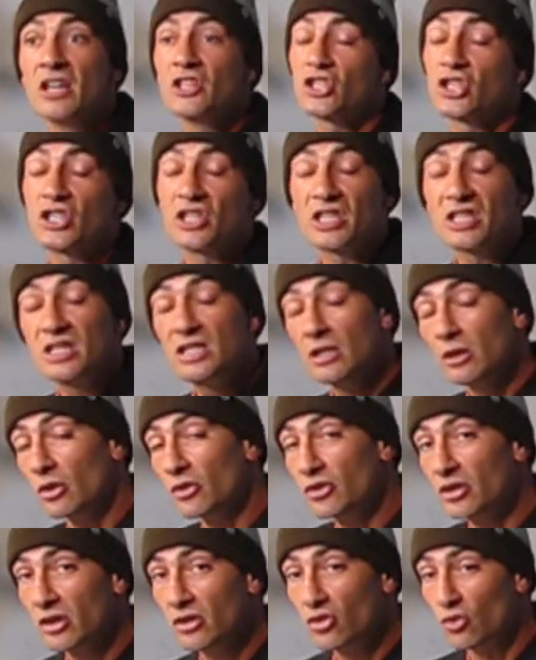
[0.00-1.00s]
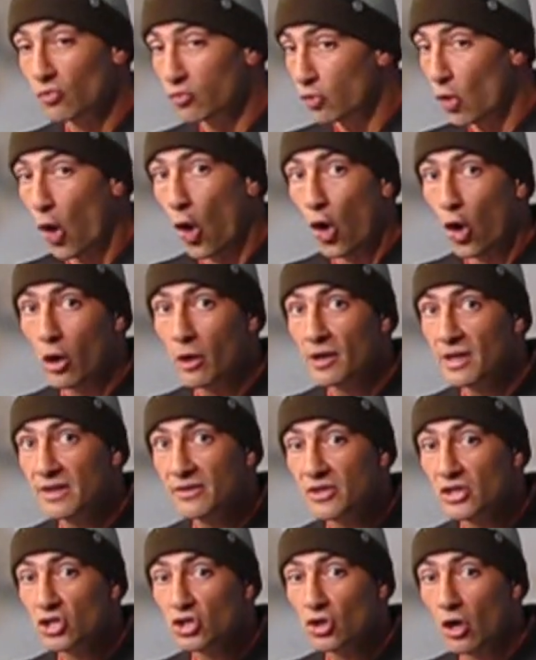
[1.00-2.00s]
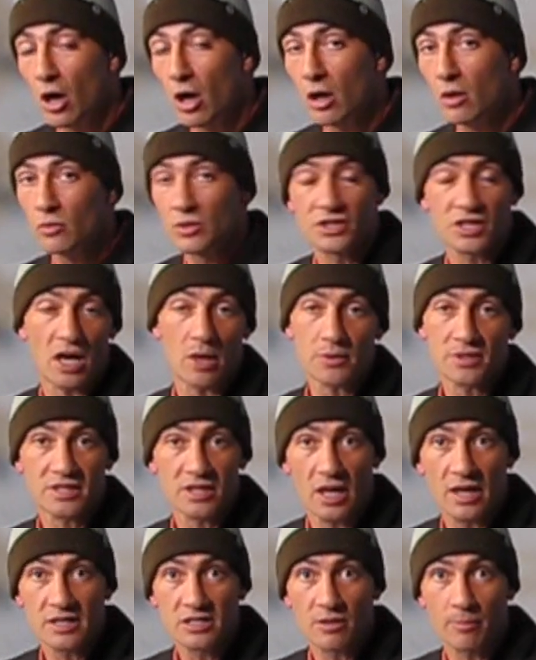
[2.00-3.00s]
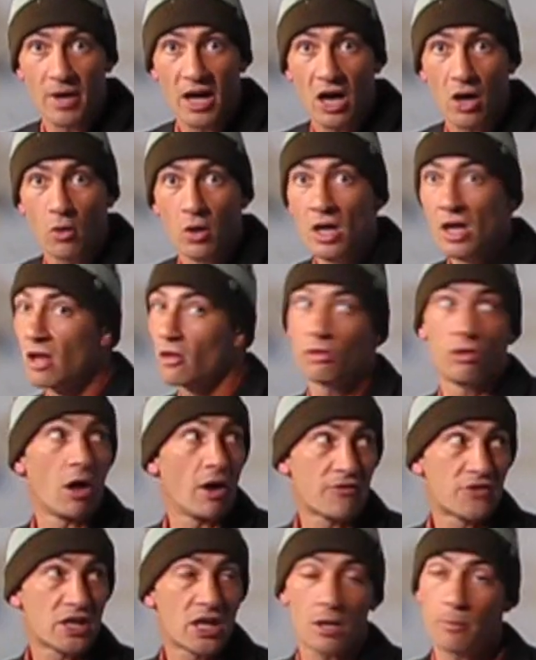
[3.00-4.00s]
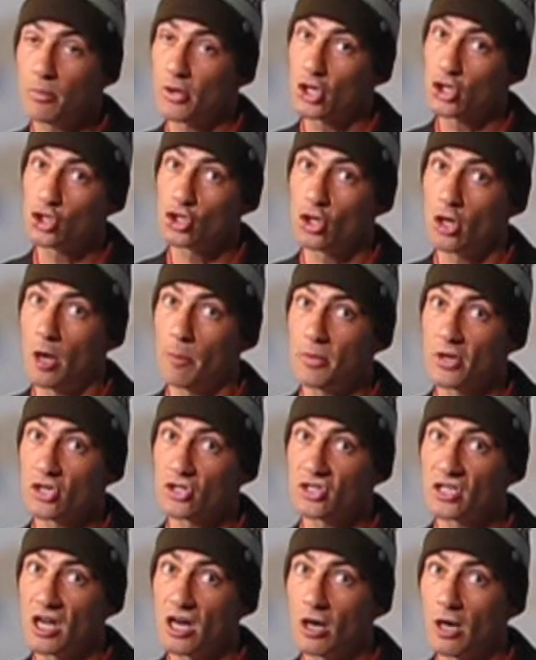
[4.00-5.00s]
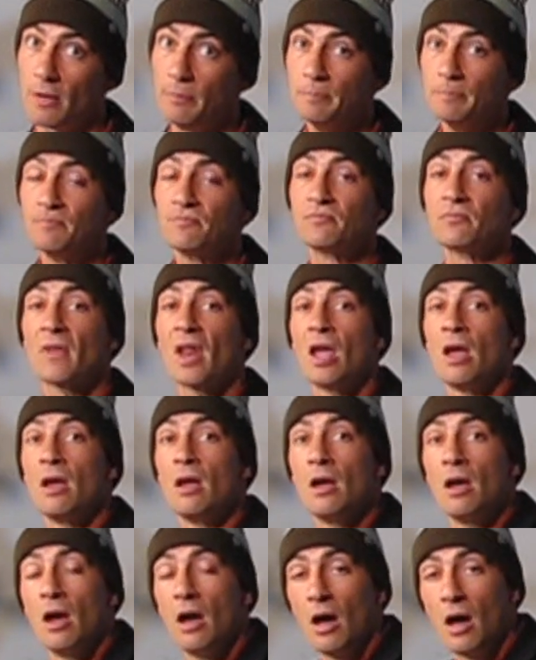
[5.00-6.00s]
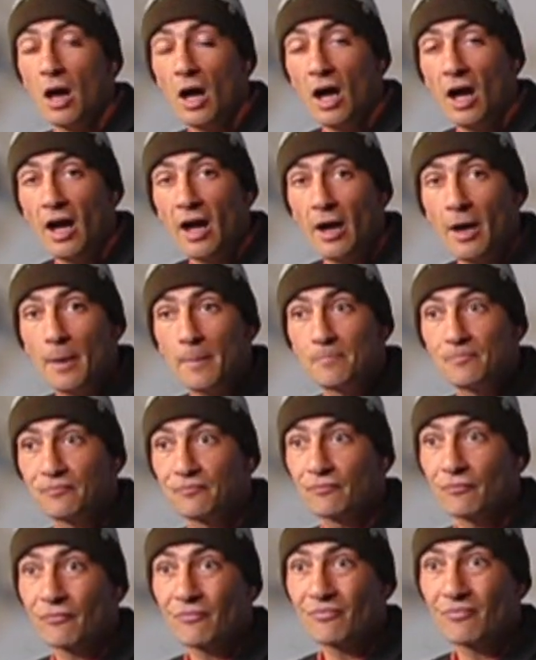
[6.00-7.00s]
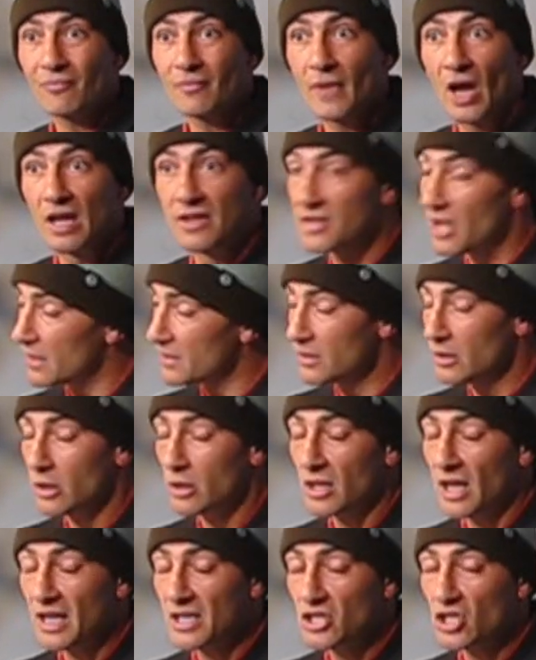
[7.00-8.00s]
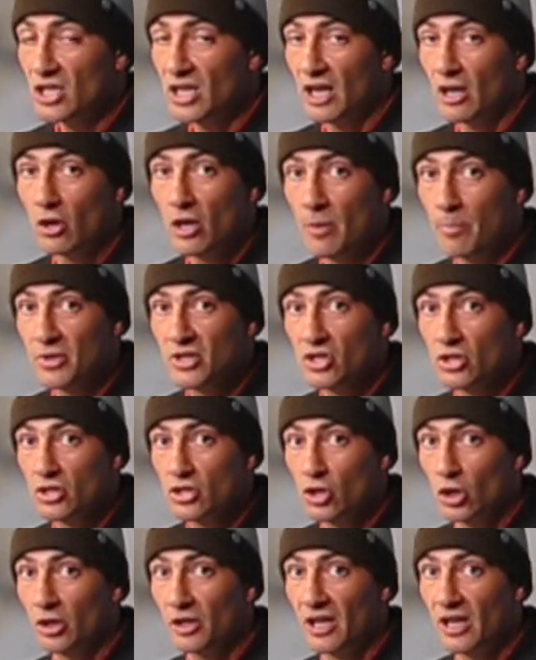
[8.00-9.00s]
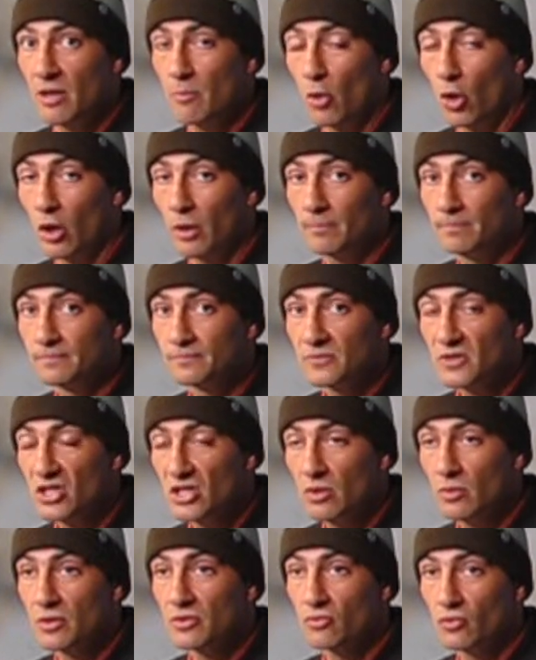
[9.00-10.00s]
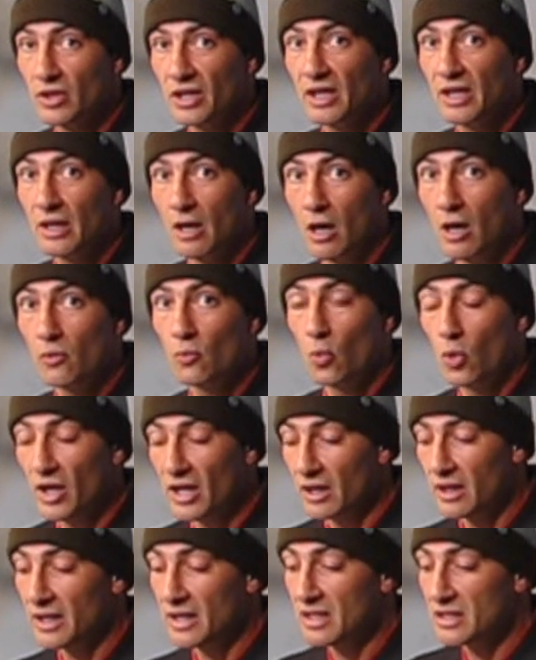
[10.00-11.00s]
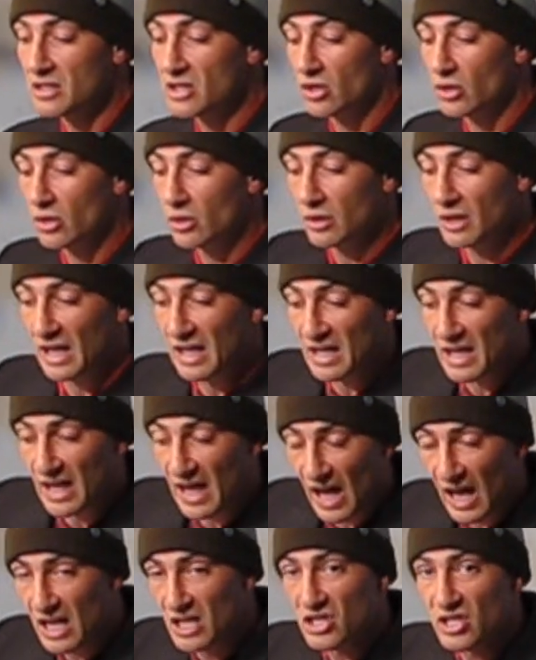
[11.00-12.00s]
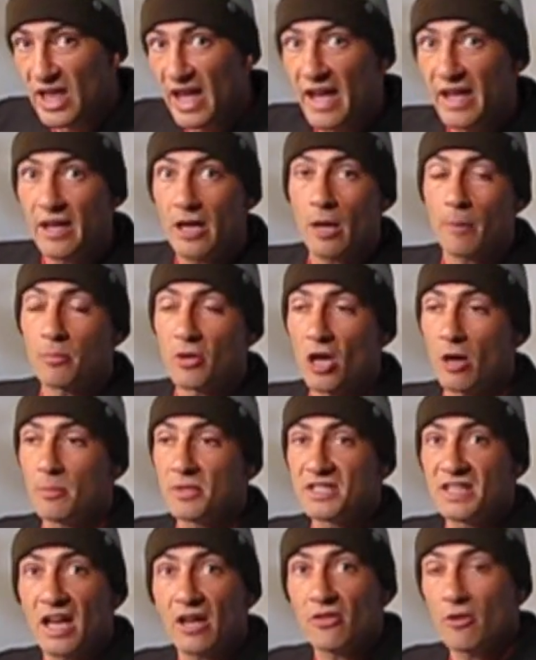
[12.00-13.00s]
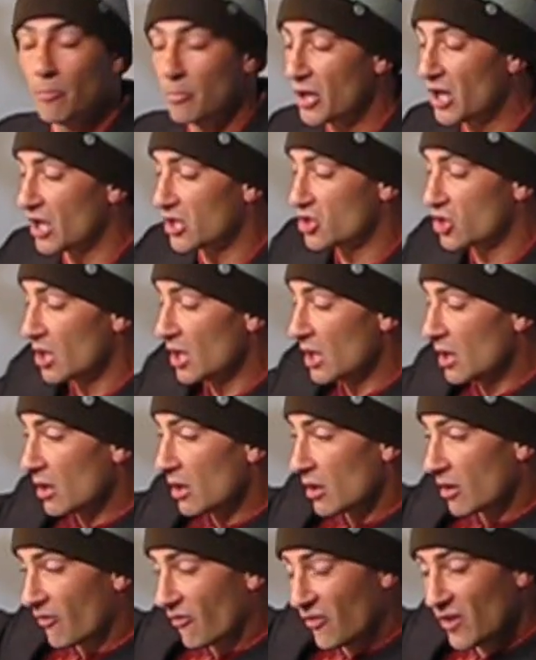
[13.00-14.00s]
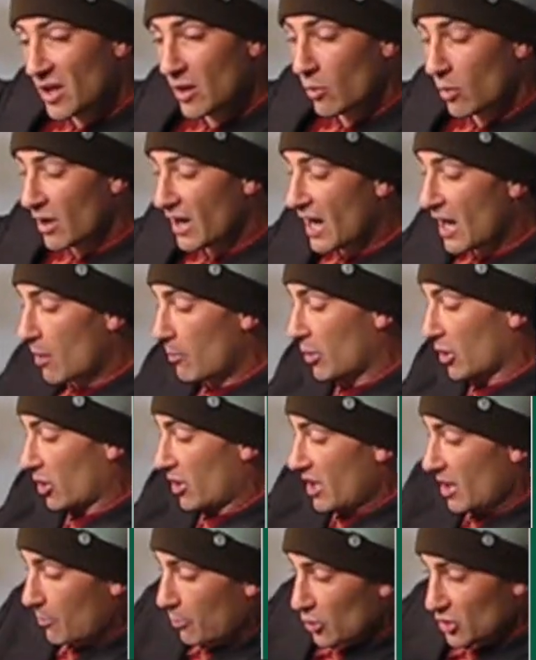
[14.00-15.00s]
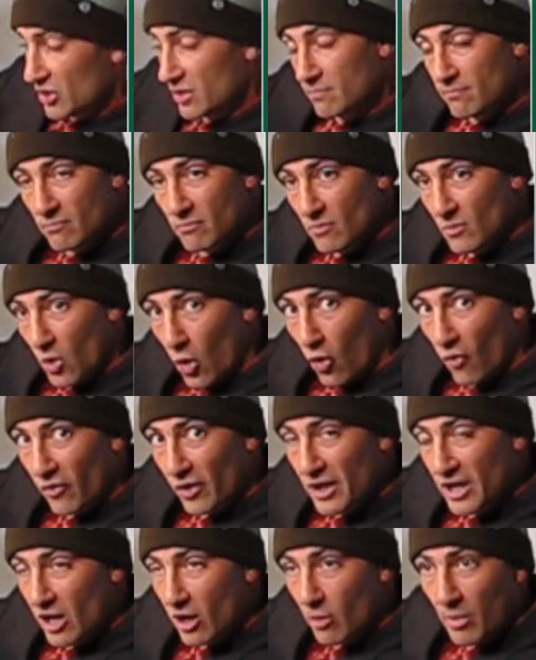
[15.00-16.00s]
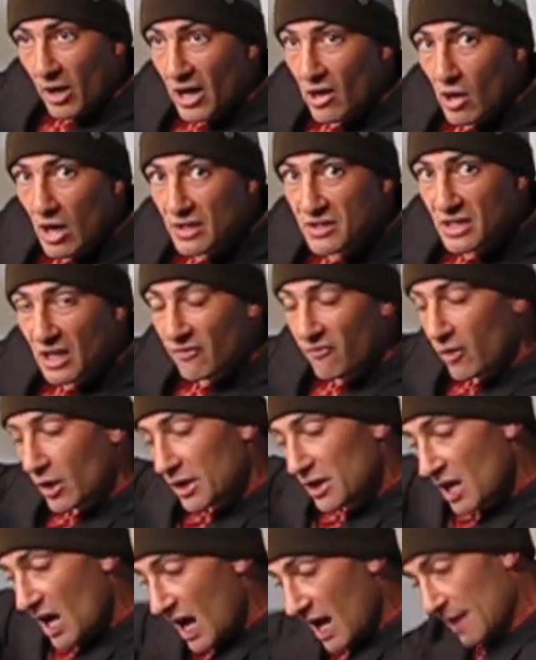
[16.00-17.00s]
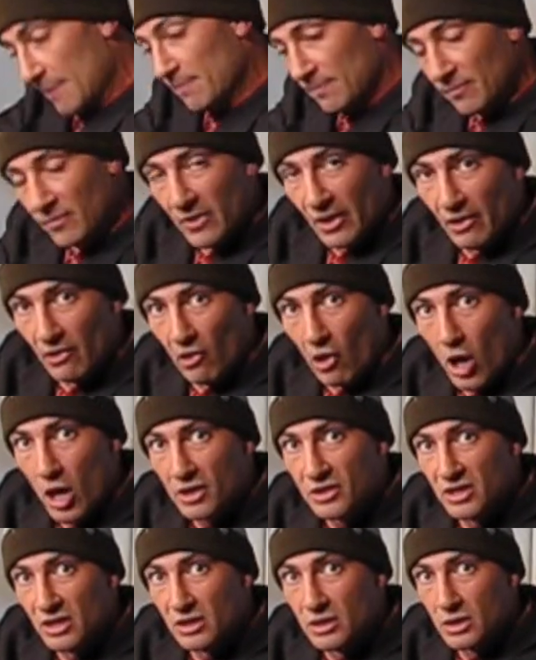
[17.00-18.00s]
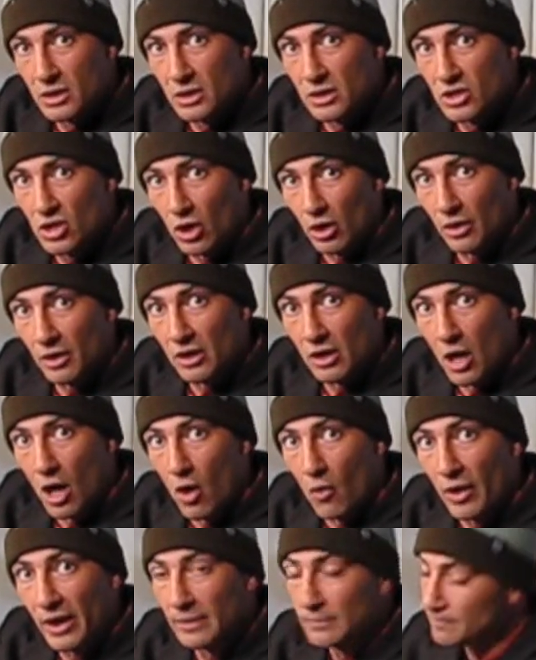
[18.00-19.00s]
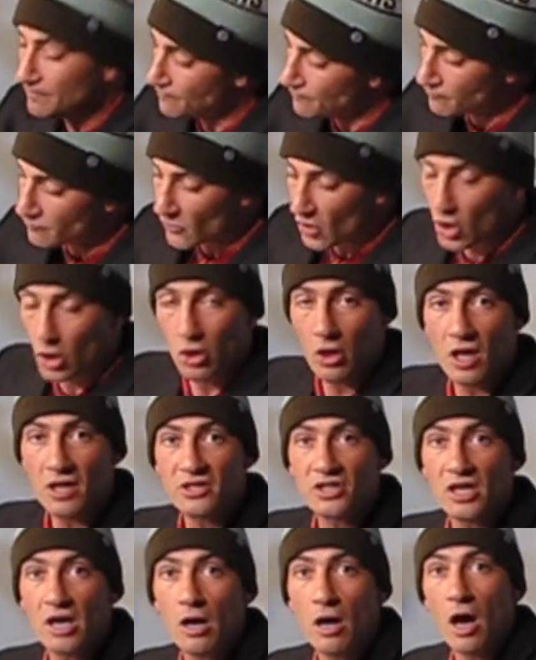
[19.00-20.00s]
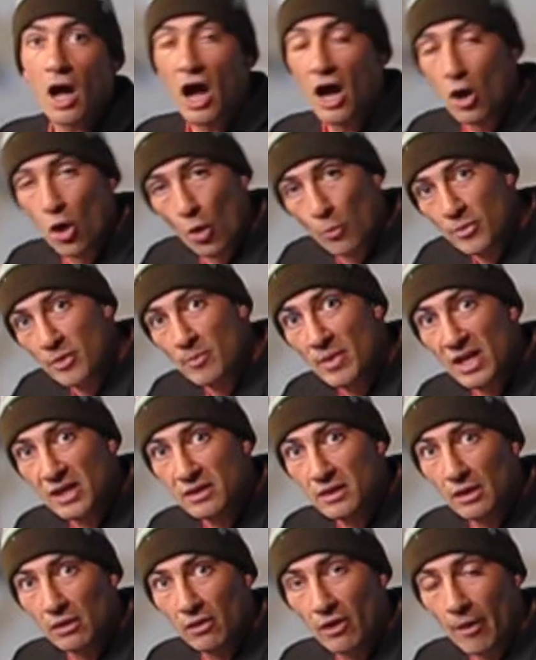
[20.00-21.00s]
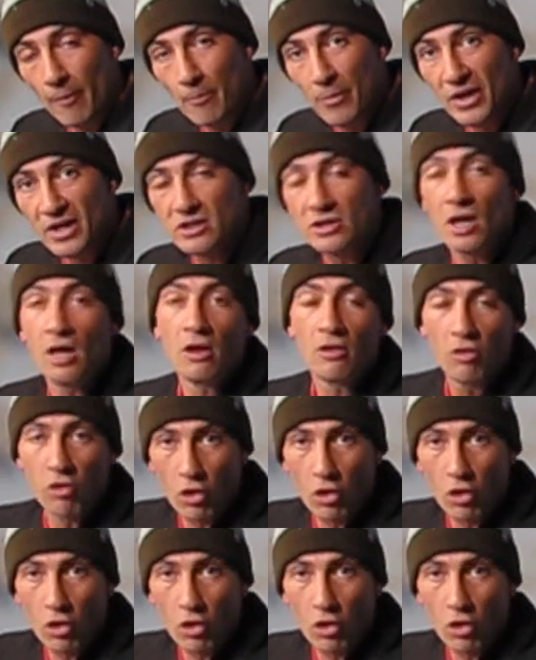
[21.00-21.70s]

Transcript: She still did the roar in the start, which I was psyched about. Love to get a picture up here, Sarah. It doesn't look like she can get her hip into the turn anymore. She was really unwilling to engage that hip coming down the pitch. Her feet were out, but her hip was over here by her outside foot, not locked into the turn and going. Good luck, Sarah. I hope you make the Olympics.